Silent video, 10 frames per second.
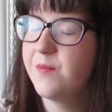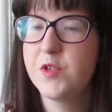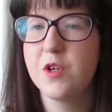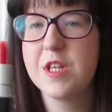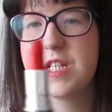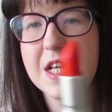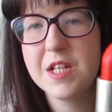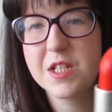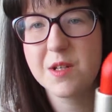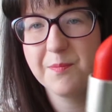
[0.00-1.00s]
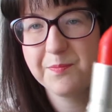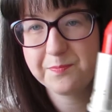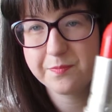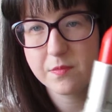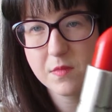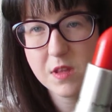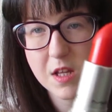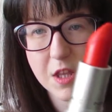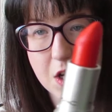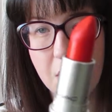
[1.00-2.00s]
So this is
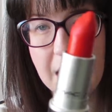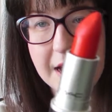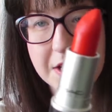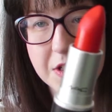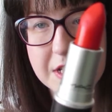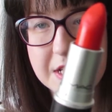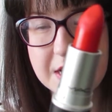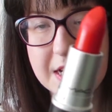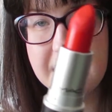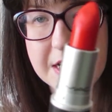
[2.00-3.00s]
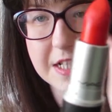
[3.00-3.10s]
the colour, so this is Lady